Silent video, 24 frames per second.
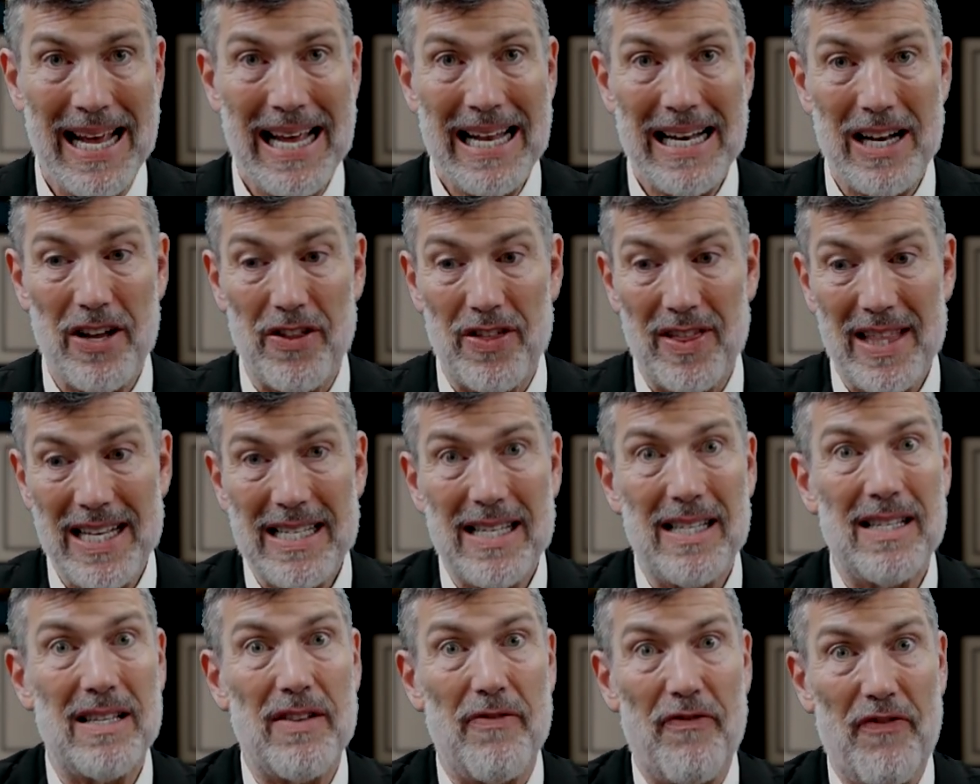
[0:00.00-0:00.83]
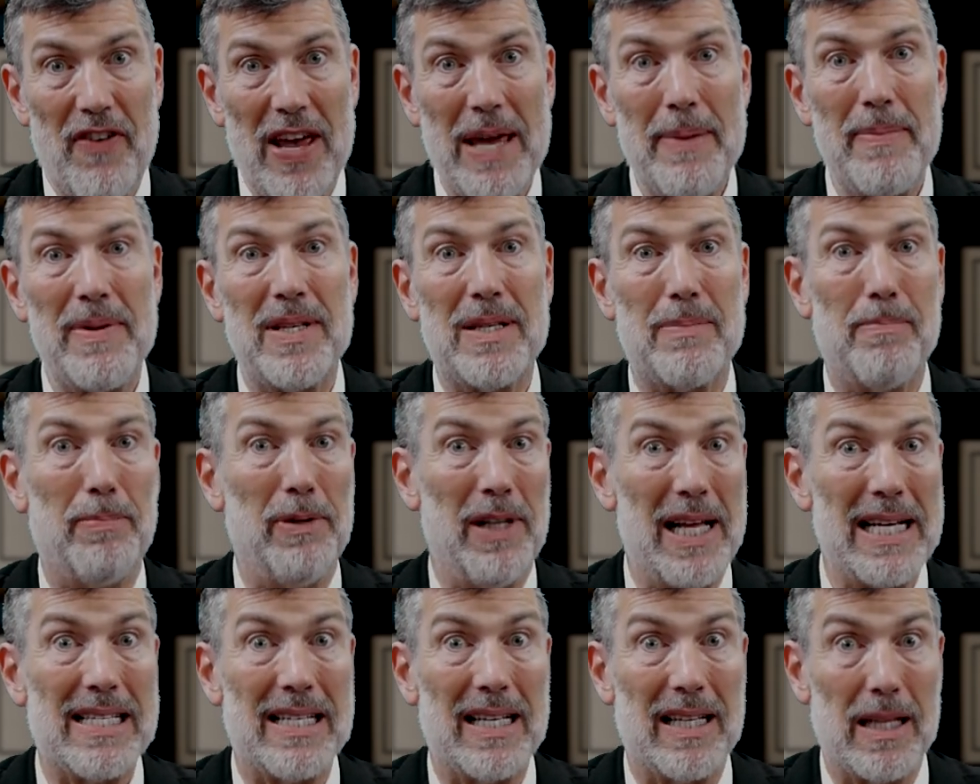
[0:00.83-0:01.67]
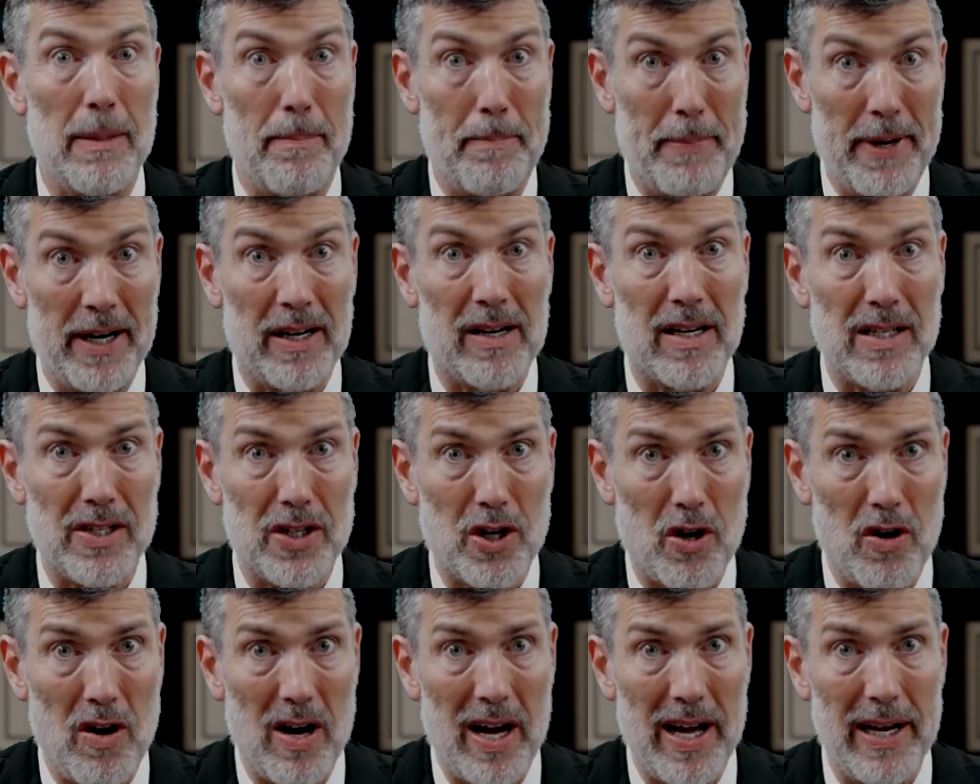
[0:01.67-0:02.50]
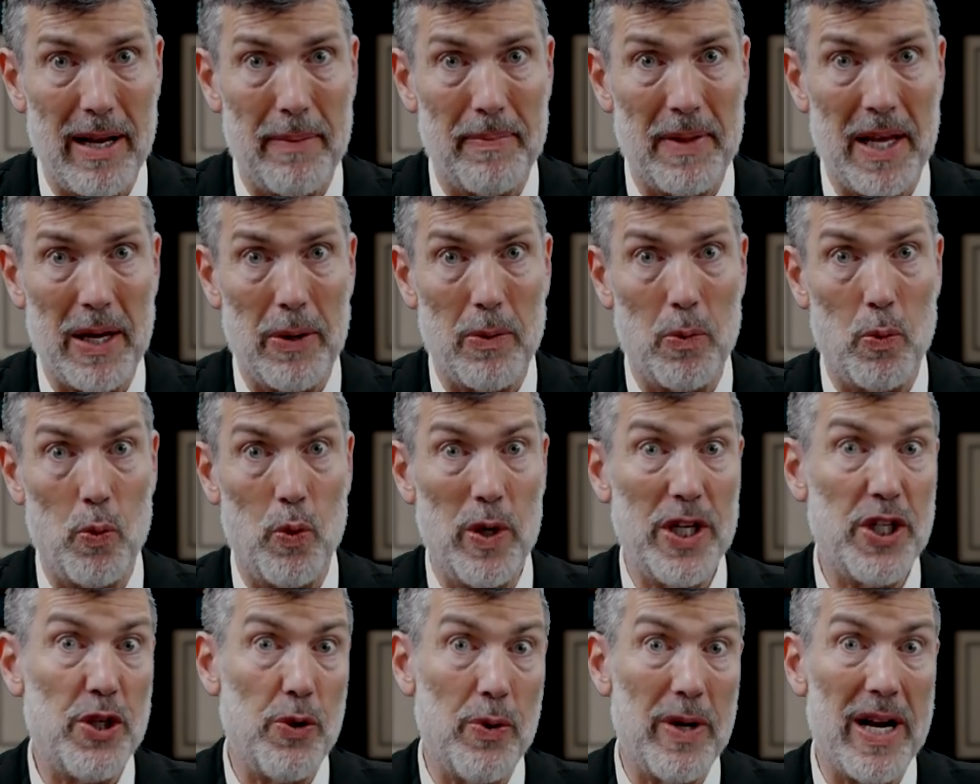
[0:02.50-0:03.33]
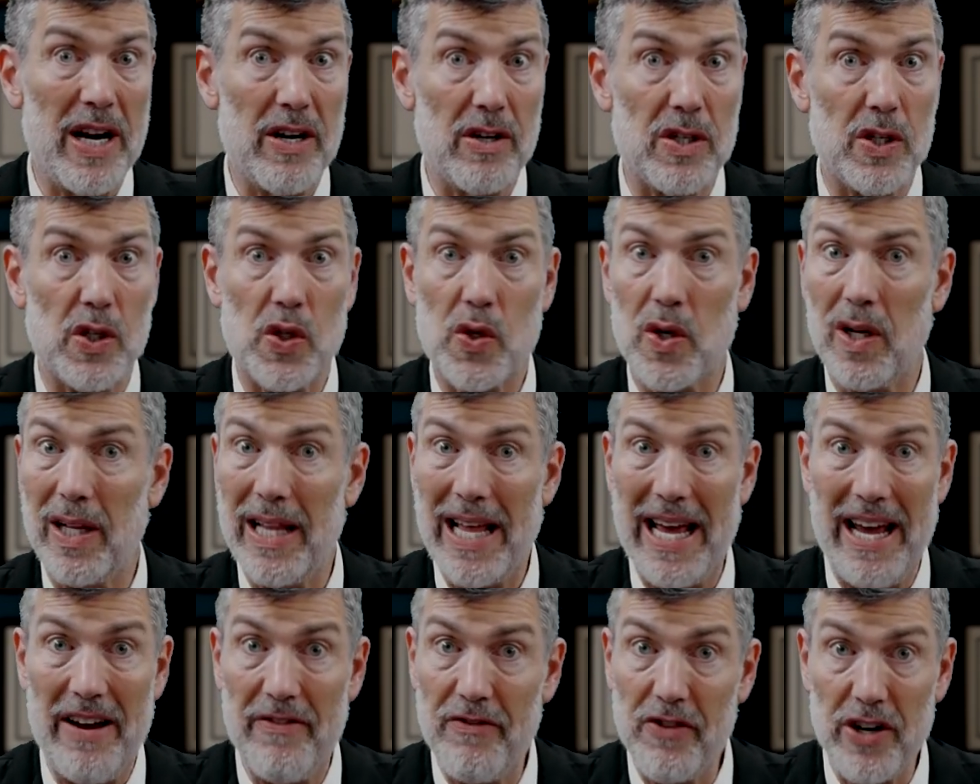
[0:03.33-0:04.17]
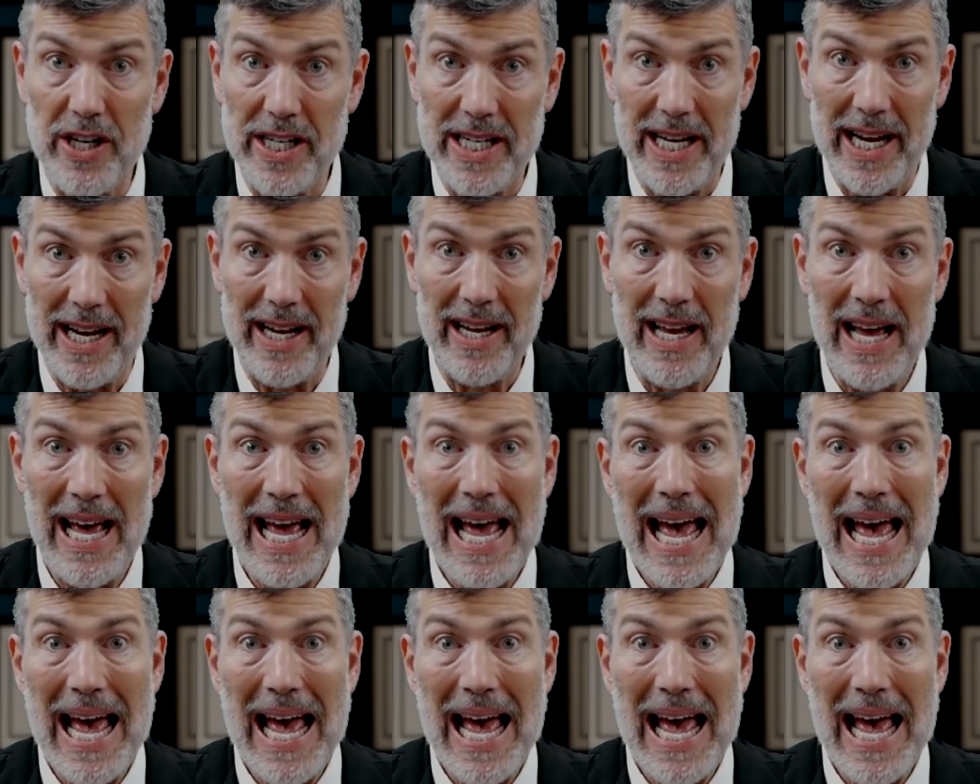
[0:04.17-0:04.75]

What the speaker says: Now, this is the famous blessing, the Birkas Kohanim, that we do in Eretz Yisrael every day.